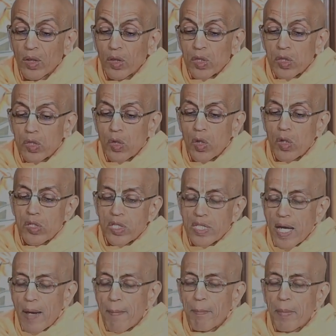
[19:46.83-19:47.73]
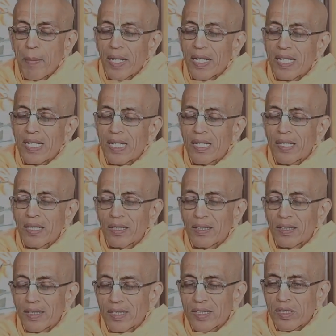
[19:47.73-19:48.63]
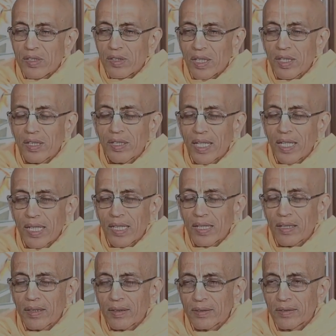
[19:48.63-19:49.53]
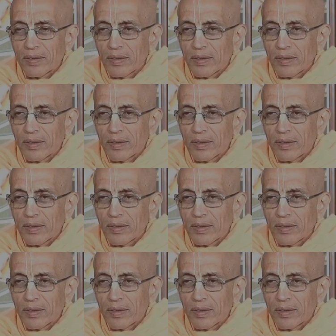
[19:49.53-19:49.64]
So somebody is thinking,